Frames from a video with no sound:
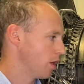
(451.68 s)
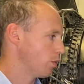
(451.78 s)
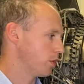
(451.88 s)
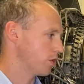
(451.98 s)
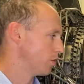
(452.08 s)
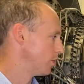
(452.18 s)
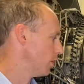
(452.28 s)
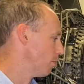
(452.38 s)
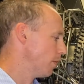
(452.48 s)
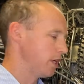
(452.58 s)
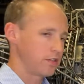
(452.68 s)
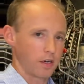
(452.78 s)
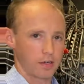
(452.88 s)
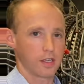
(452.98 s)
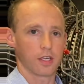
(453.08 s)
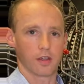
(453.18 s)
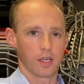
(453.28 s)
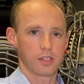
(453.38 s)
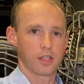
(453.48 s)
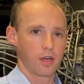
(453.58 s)
We showed you the amazing
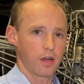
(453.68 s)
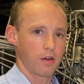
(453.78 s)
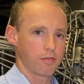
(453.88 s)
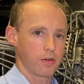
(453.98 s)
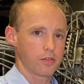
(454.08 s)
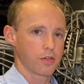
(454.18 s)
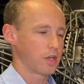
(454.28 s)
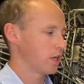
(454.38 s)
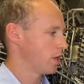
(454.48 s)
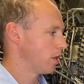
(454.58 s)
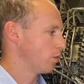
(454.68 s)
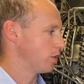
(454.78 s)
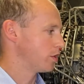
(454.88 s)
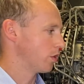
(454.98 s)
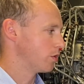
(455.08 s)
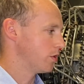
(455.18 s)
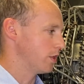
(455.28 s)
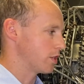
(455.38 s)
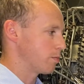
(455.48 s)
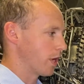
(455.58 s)
articulation that it offers. We showed you the
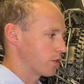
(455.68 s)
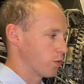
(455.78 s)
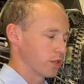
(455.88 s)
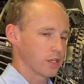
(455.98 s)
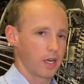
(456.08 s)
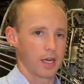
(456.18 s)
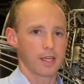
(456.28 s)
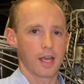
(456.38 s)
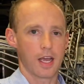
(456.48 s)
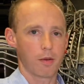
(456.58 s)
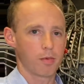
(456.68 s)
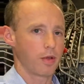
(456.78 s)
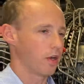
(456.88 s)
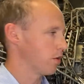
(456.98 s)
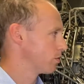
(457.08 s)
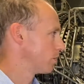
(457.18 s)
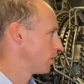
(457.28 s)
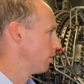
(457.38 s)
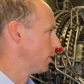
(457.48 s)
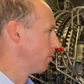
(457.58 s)
InspectionWorks Connect app and also
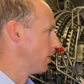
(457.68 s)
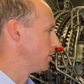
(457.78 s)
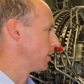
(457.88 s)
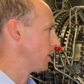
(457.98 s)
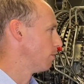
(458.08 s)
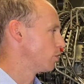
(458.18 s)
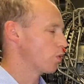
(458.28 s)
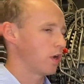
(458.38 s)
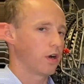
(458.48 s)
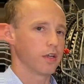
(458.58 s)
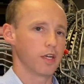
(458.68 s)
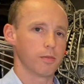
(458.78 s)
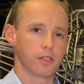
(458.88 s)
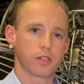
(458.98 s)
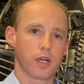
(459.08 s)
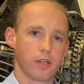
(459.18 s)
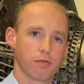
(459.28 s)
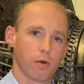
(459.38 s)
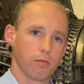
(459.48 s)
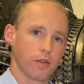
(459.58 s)
some of the amazing image quality and image
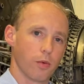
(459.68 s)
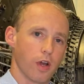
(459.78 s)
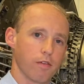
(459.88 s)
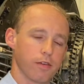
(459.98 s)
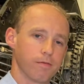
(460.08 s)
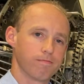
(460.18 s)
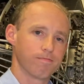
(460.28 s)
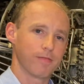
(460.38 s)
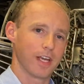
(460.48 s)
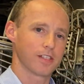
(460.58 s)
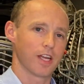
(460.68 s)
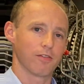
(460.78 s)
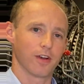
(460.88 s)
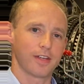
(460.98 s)
transforms that we offer. Thanks and have a great